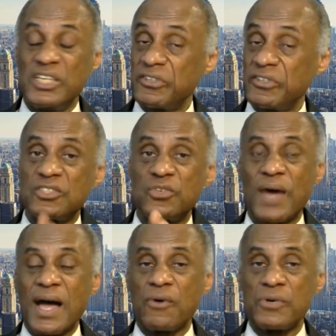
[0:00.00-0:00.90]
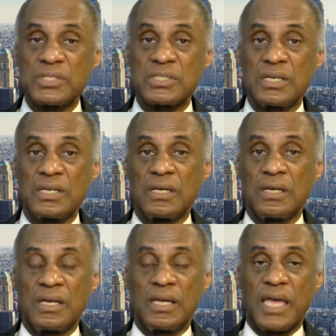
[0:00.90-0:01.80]
nearly 2 hours.
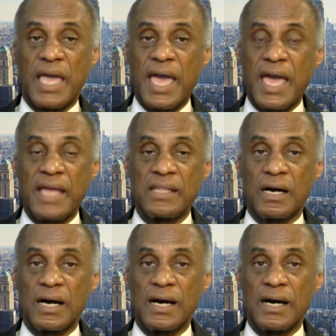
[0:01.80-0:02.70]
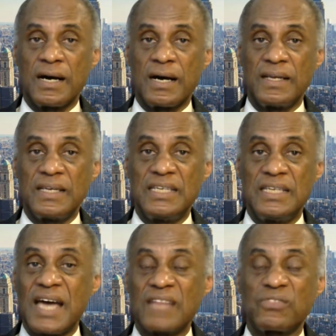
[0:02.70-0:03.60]
And
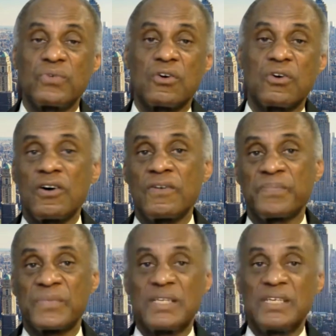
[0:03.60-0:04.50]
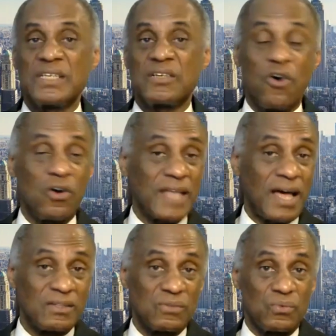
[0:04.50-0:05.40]
he got through it all. He called
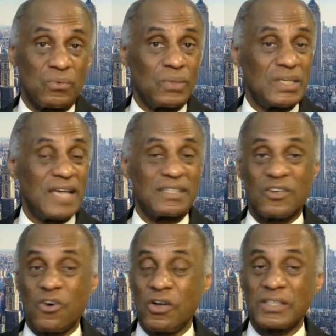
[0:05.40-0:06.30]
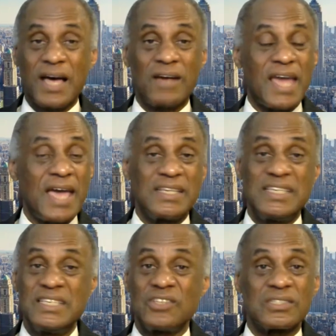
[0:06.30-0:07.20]
out what he had to call out, and
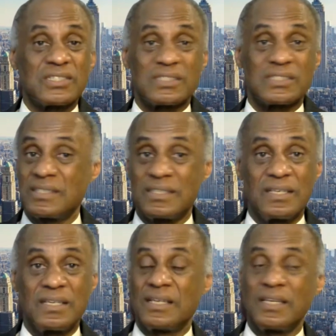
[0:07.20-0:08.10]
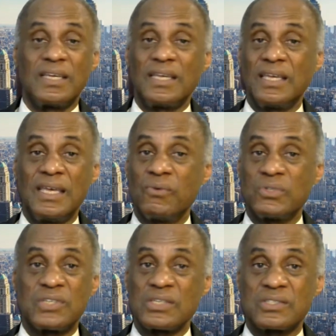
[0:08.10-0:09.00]
it
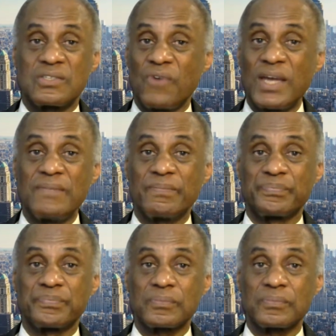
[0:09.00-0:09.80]
was just great.